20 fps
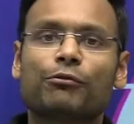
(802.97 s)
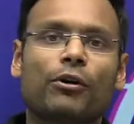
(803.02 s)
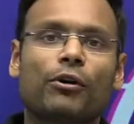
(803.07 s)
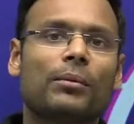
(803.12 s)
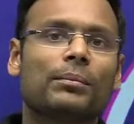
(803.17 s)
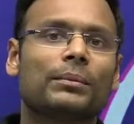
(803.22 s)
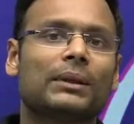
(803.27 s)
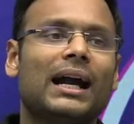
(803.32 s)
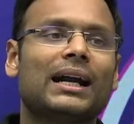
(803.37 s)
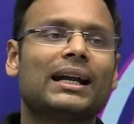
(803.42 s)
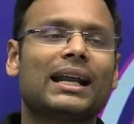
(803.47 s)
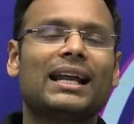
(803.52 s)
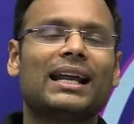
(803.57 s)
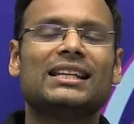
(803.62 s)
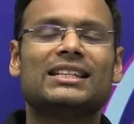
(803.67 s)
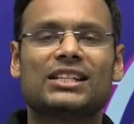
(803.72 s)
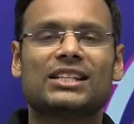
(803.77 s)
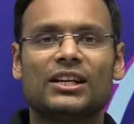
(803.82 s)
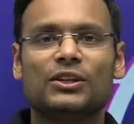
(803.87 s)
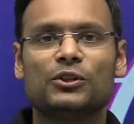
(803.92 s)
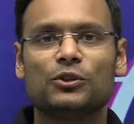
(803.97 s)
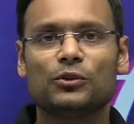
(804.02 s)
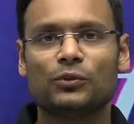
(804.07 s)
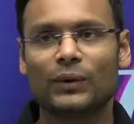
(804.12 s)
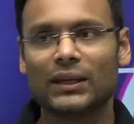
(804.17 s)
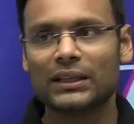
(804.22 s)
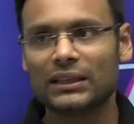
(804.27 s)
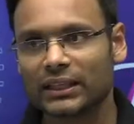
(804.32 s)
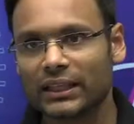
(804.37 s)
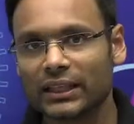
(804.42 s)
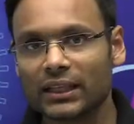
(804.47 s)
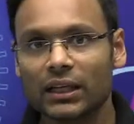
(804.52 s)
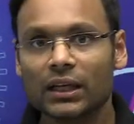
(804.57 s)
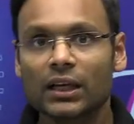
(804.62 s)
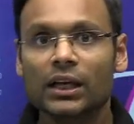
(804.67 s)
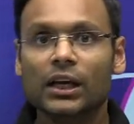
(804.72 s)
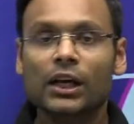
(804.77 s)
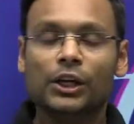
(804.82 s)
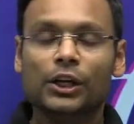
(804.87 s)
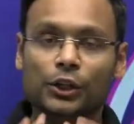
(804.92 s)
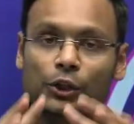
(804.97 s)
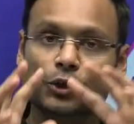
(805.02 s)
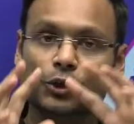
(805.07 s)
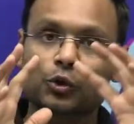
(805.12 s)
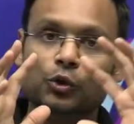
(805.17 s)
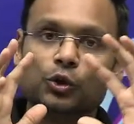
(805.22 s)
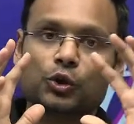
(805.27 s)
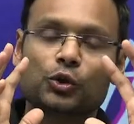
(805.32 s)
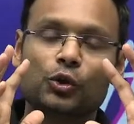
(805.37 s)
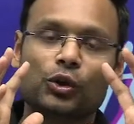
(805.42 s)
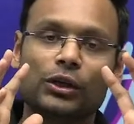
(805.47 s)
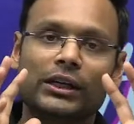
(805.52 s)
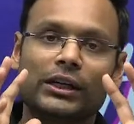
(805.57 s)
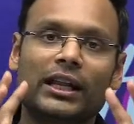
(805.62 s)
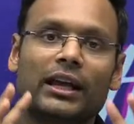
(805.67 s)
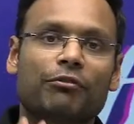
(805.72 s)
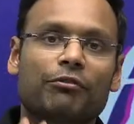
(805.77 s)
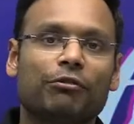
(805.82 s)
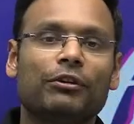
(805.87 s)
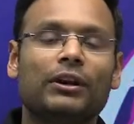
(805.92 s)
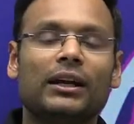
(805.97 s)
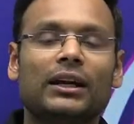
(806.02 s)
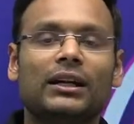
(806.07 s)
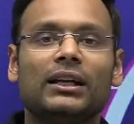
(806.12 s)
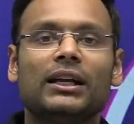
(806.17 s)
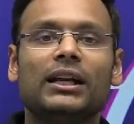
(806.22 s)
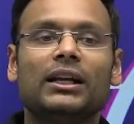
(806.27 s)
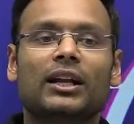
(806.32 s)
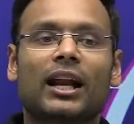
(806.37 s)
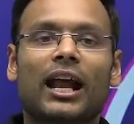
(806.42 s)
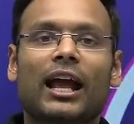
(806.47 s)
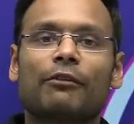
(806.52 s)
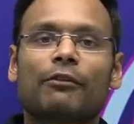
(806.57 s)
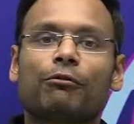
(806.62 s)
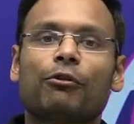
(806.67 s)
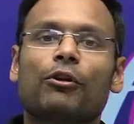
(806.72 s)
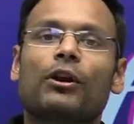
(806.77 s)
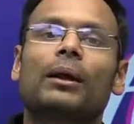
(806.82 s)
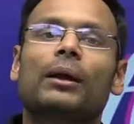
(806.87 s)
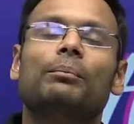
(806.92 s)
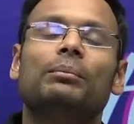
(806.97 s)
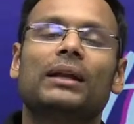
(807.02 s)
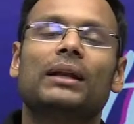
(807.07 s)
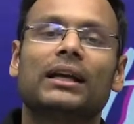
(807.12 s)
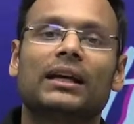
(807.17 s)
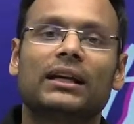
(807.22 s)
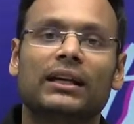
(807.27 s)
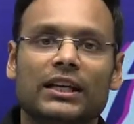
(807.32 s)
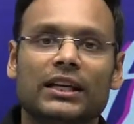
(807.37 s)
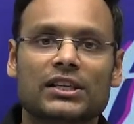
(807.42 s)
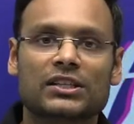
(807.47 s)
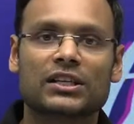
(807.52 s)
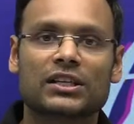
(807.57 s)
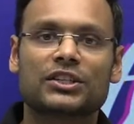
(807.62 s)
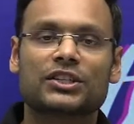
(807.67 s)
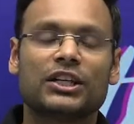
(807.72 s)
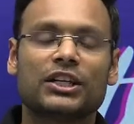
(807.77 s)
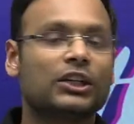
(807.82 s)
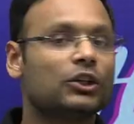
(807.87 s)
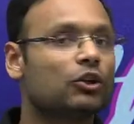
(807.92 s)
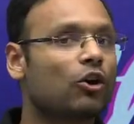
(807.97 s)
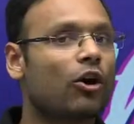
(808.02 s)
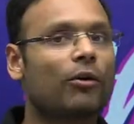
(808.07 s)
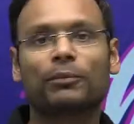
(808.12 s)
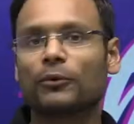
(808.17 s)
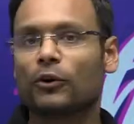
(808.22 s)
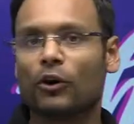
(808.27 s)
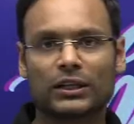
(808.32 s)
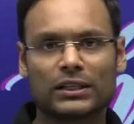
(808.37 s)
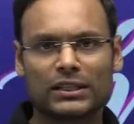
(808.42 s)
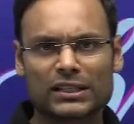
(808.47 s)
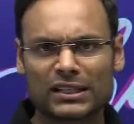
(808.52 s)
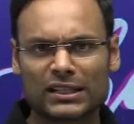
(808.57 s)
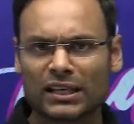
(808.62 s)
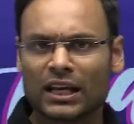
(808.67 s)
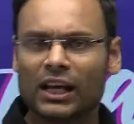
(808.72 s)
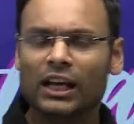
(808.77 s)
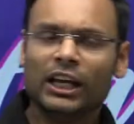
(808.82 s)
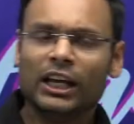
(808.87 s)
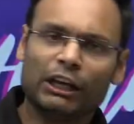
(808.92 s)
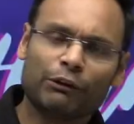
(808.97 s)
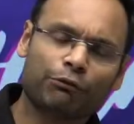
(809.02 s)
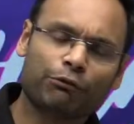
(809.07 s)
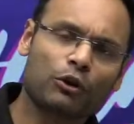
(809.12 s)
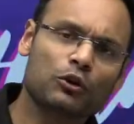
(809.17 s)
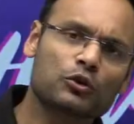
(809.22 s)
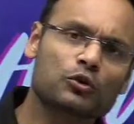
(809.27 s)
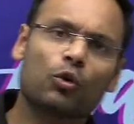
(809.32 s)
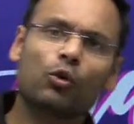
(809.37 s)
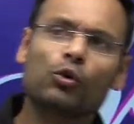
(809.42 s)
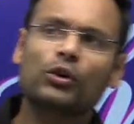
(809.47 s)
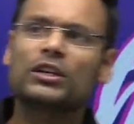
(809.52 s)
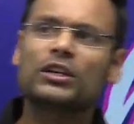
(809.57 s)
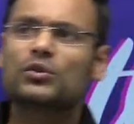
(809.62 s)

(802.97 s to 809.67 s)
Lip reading: from that, I'll tell you one thing. You should definitely try for MTech research in top colleges. If your score